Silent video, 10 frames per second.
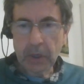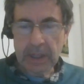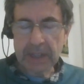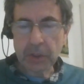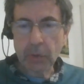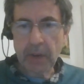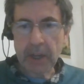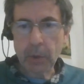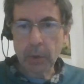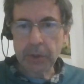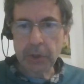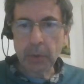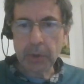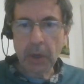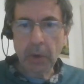classical records, you'll
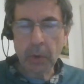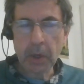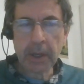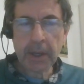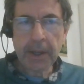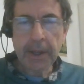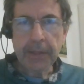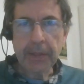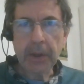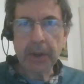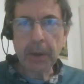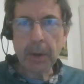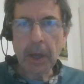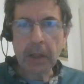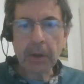know that
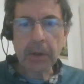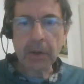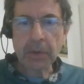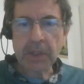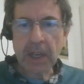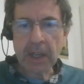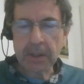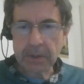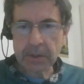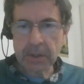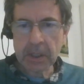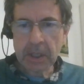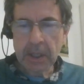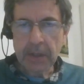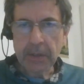a lot of those Deccas,
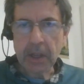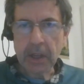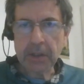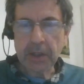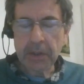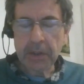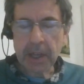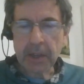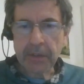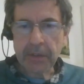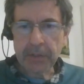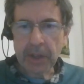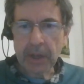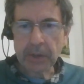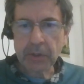the Decca
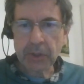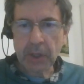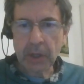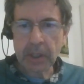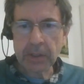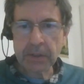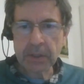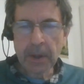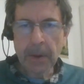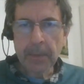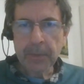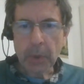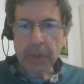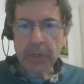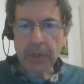5000 series
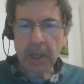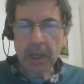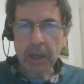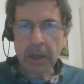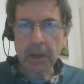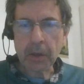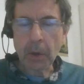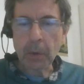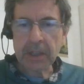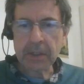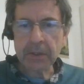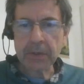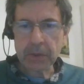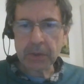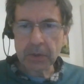with the gold letters
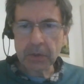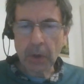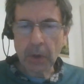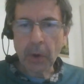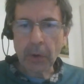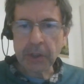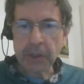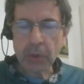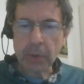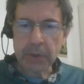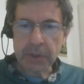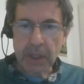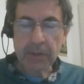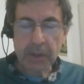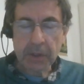on orange, or
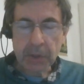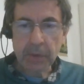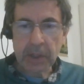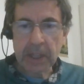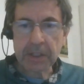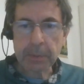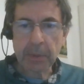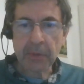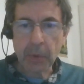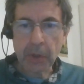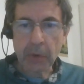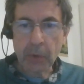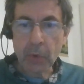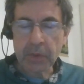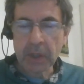even the silver letters before the
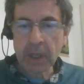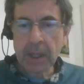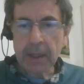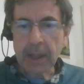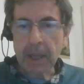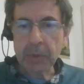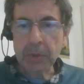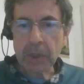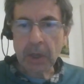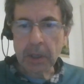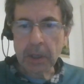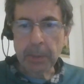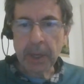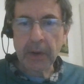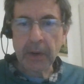grooved label started
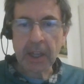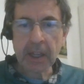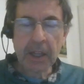appearing,